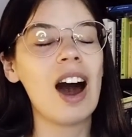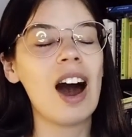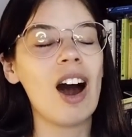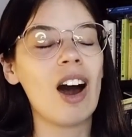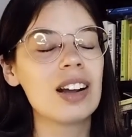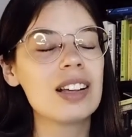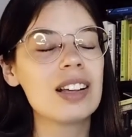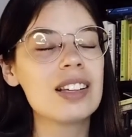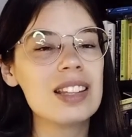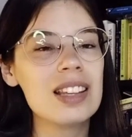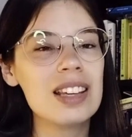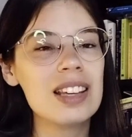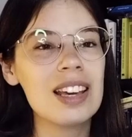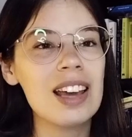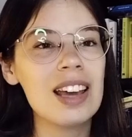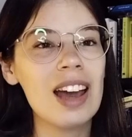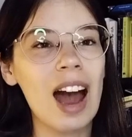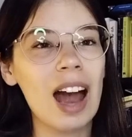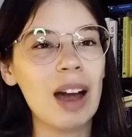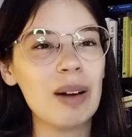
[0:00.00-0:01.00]

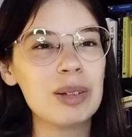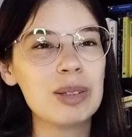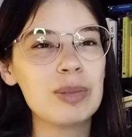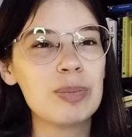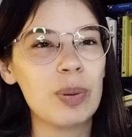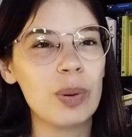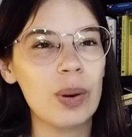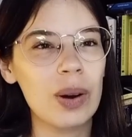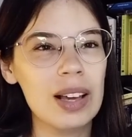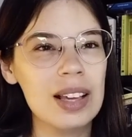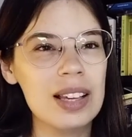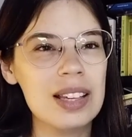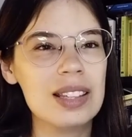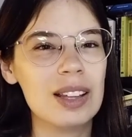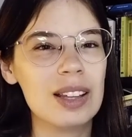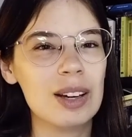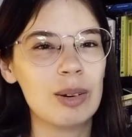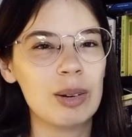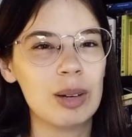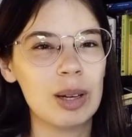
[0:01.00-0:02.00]
honestly, I would praise
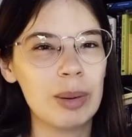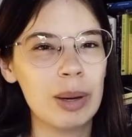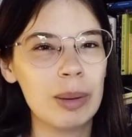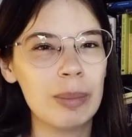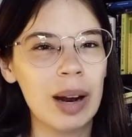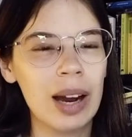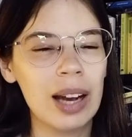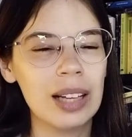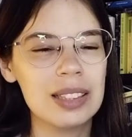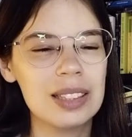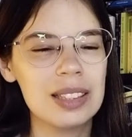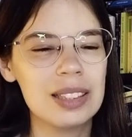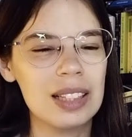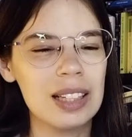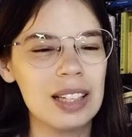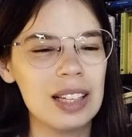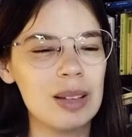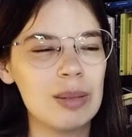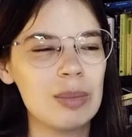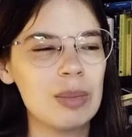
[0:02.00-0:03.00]
the Criminal Minds
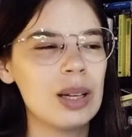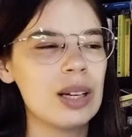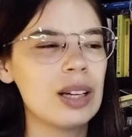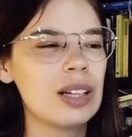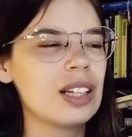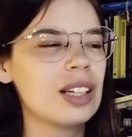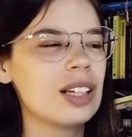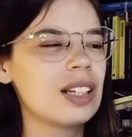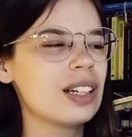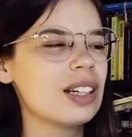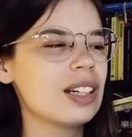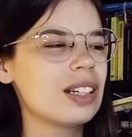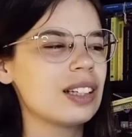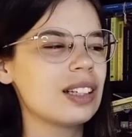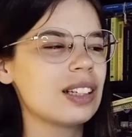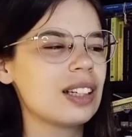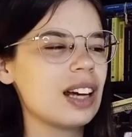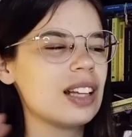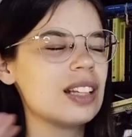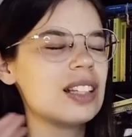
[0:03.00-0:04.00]
team
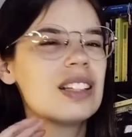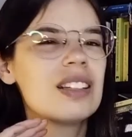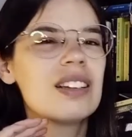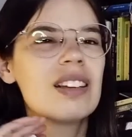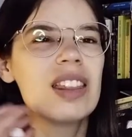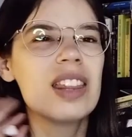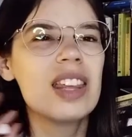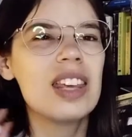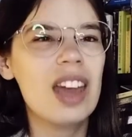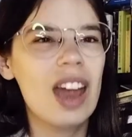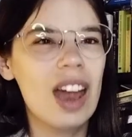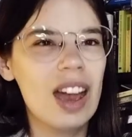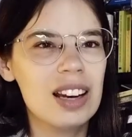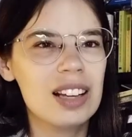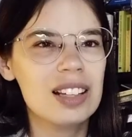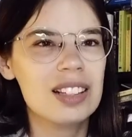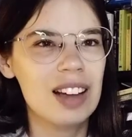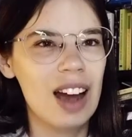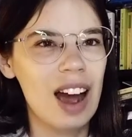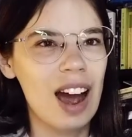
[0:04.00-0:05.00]
until the end
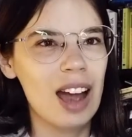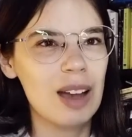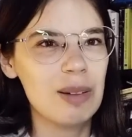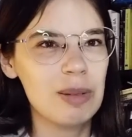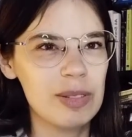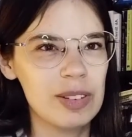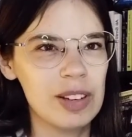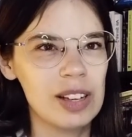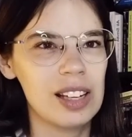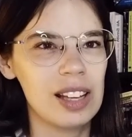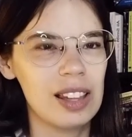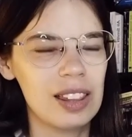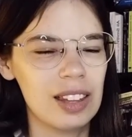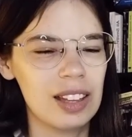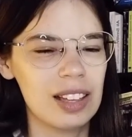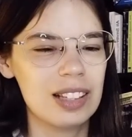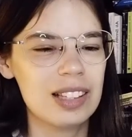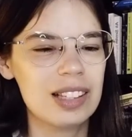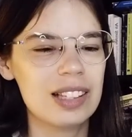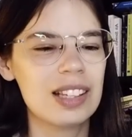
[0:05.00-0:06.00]
of time if they did
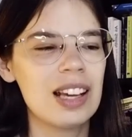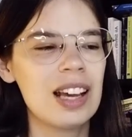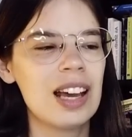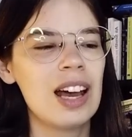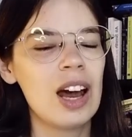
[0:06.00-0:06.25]
this.